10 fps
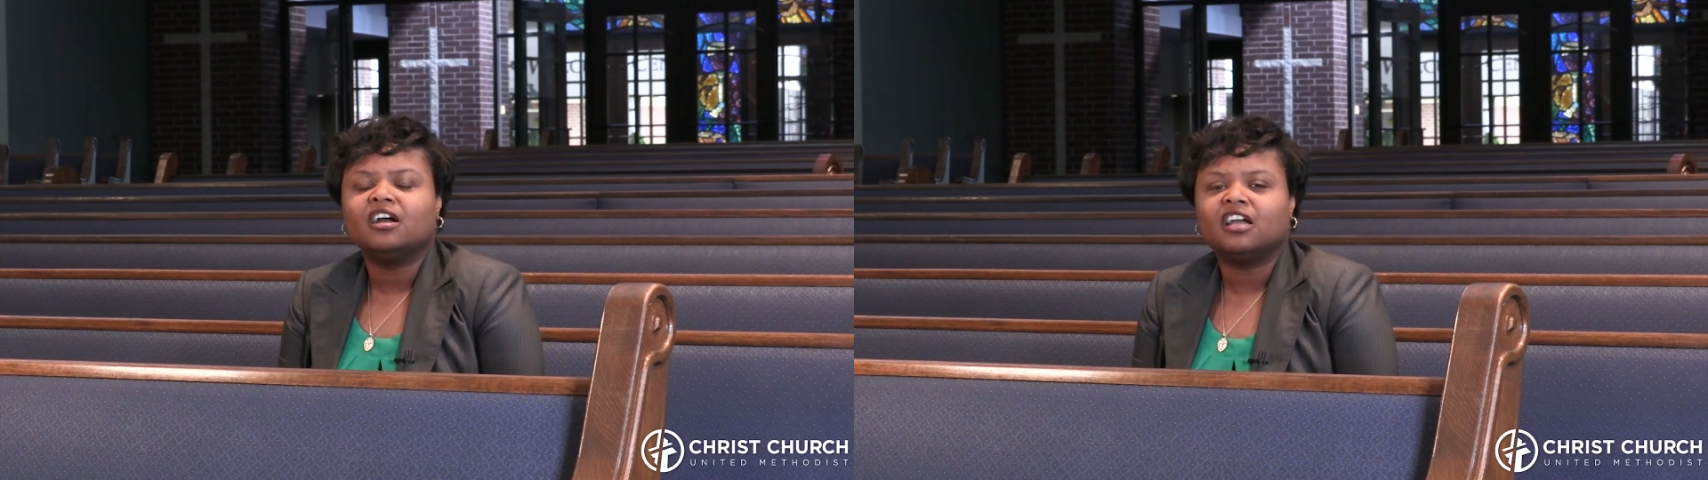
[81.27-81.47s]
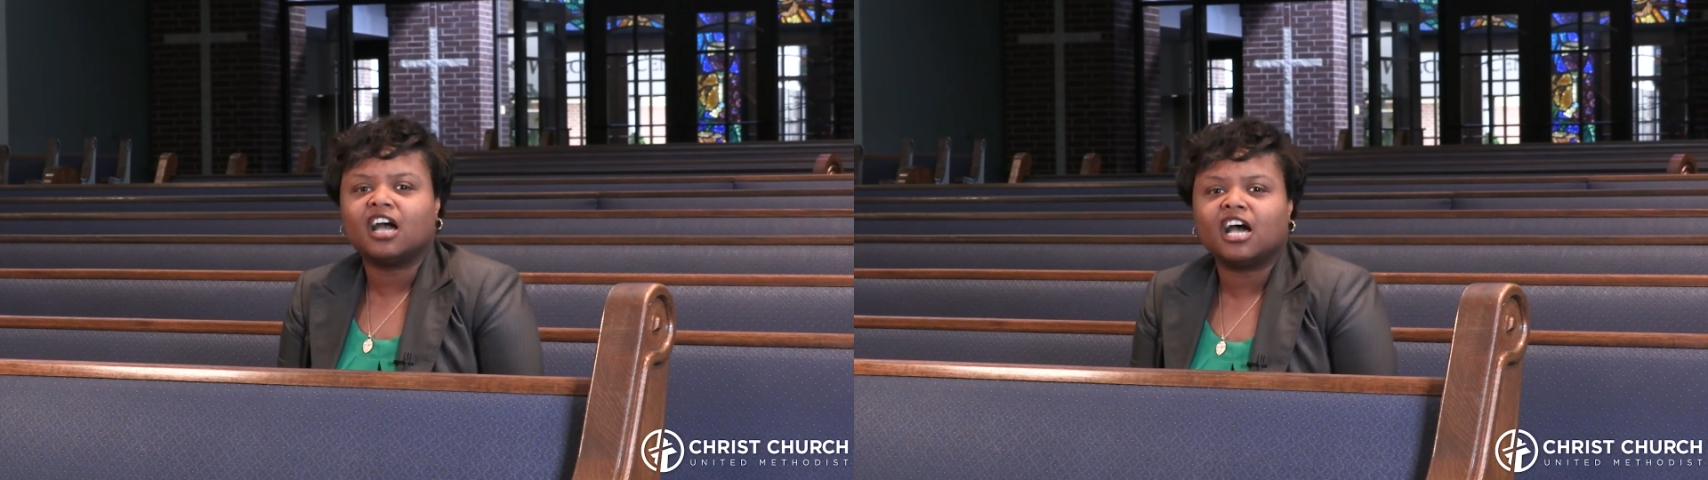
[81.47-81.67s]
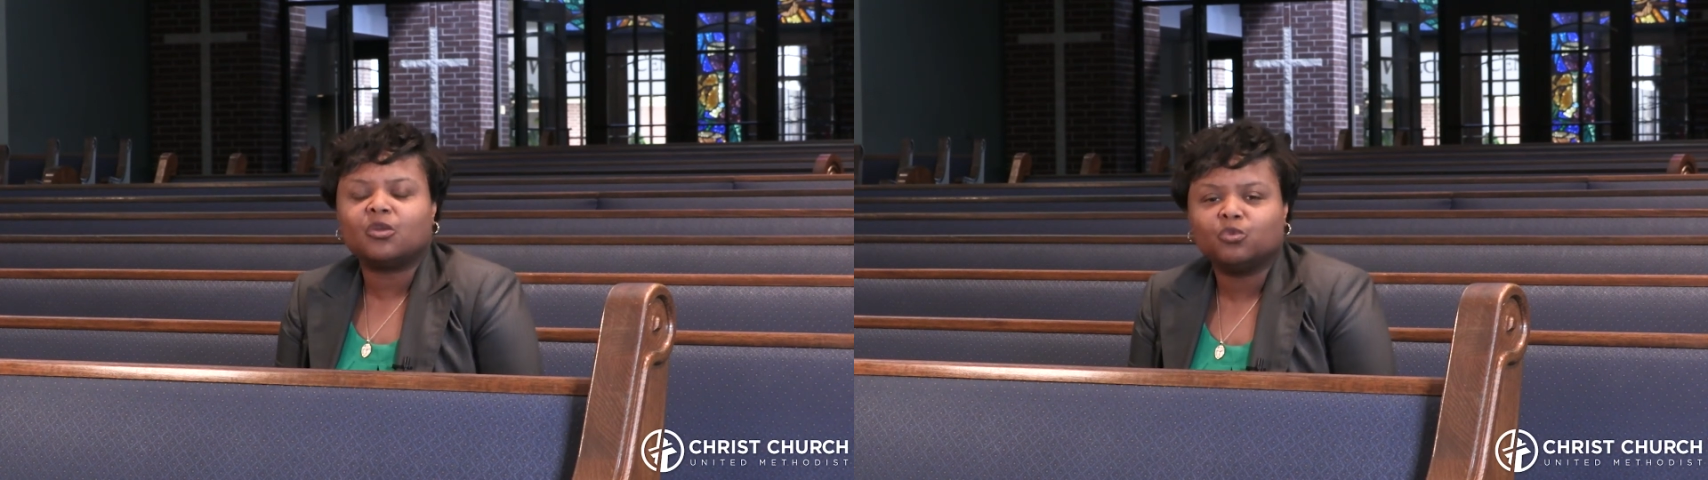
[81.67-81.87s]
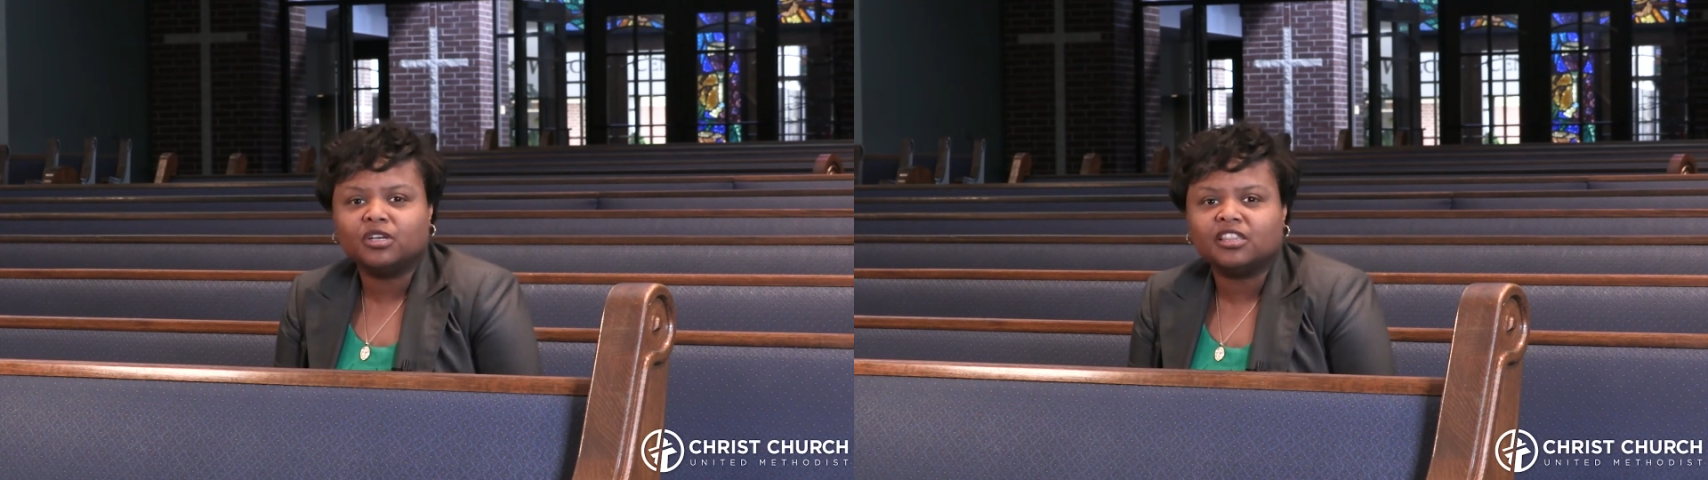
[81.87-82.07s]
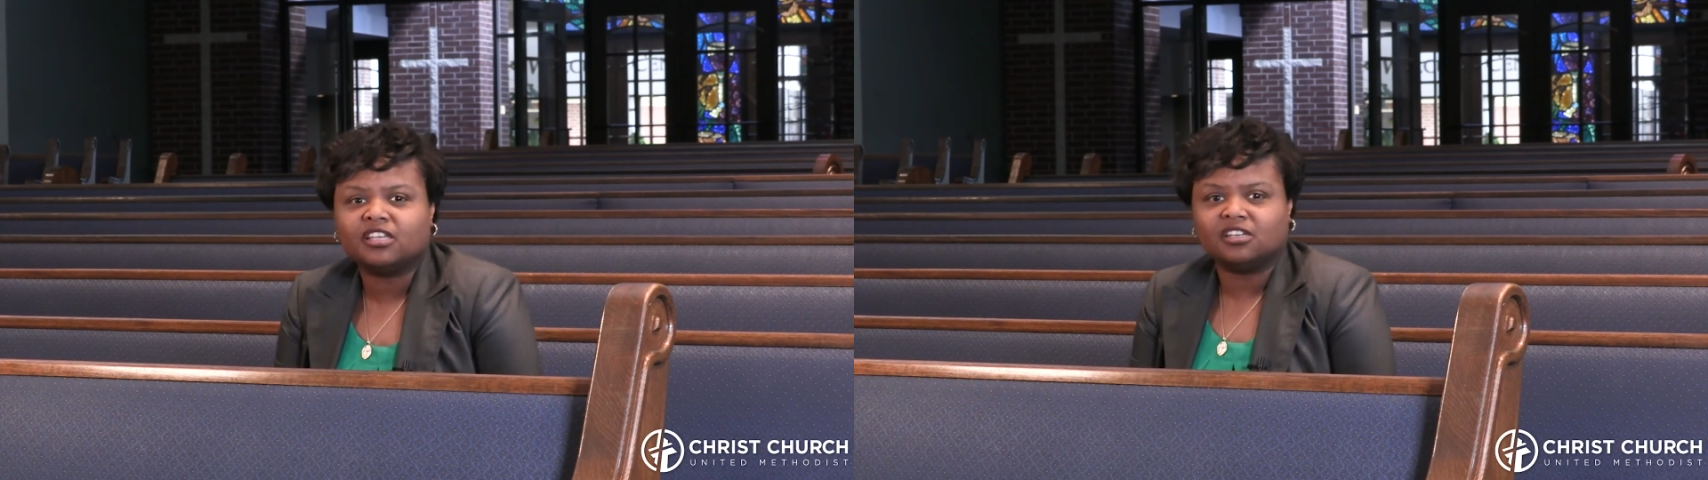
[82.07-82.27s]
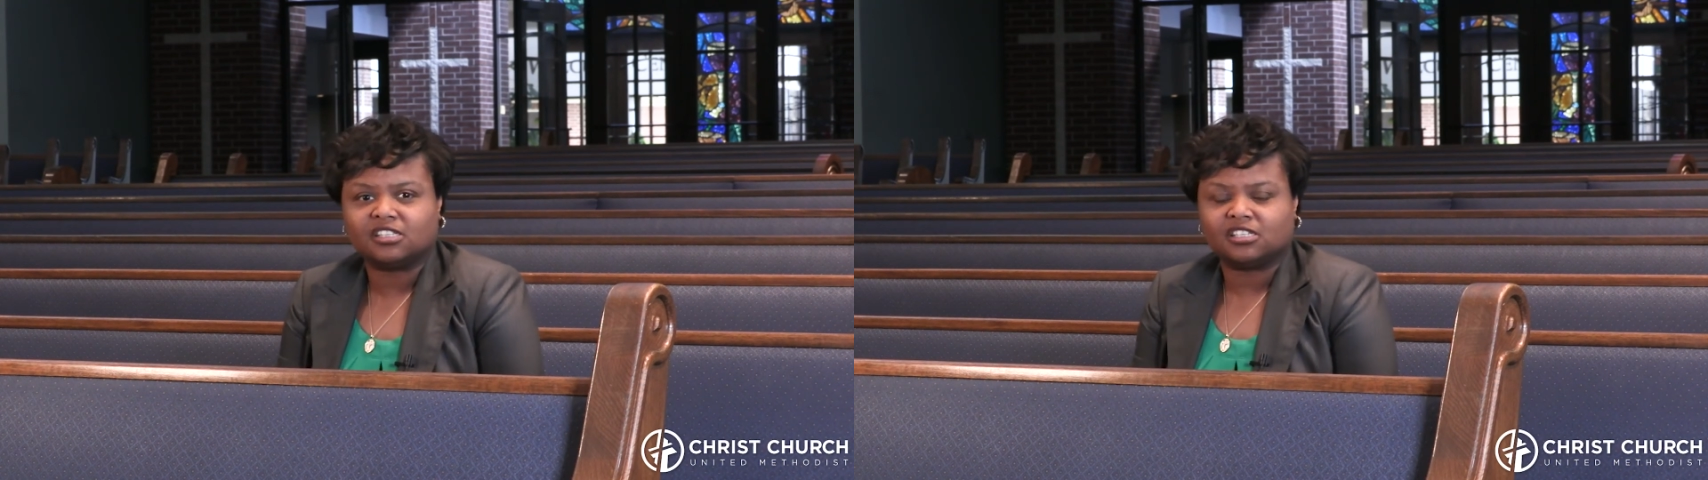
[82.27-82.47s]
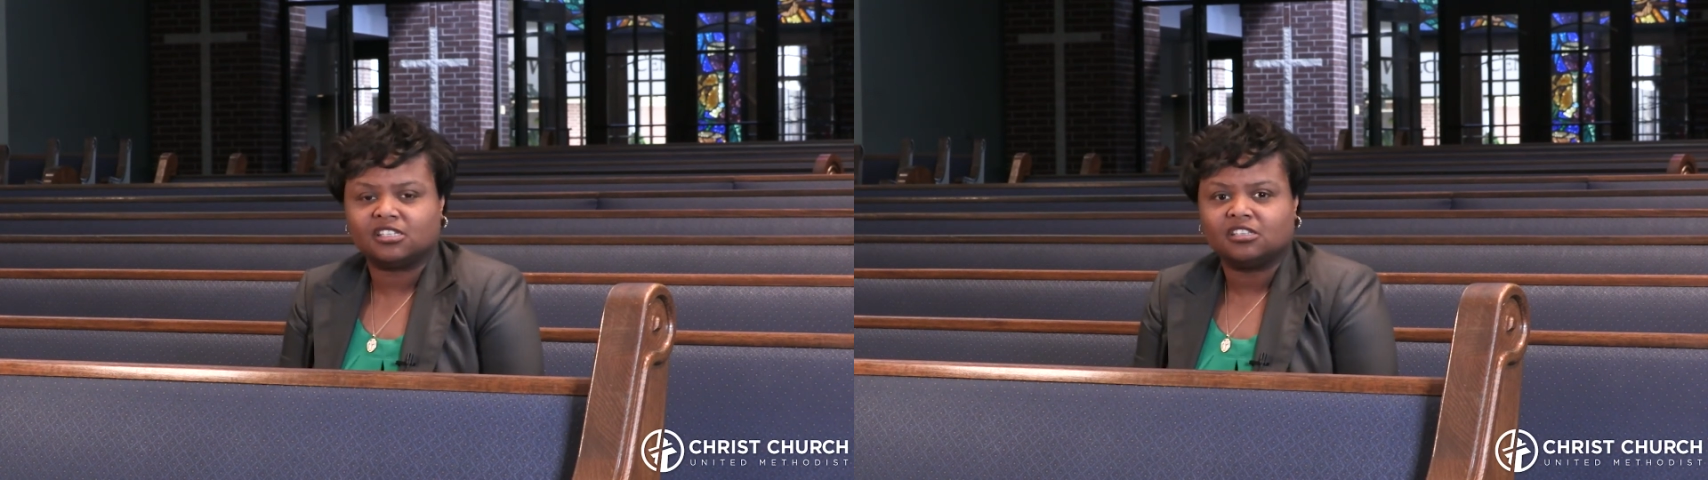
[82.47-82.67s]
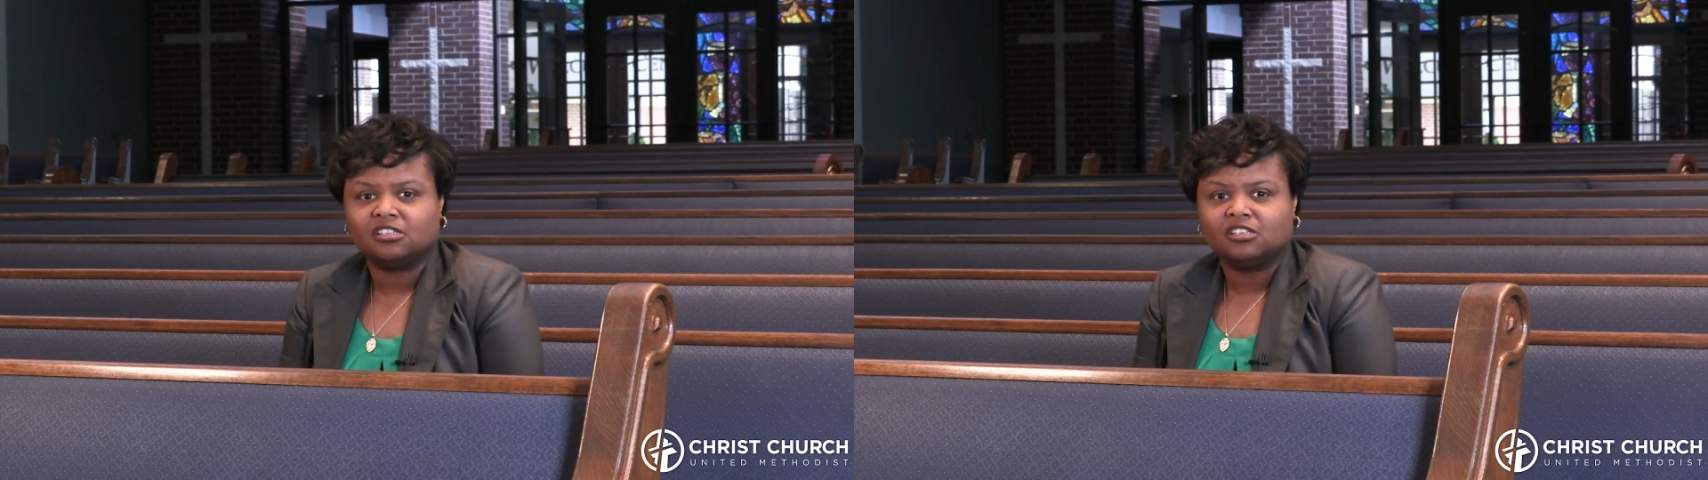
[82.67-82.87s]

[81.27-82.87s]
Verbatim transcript: God with us.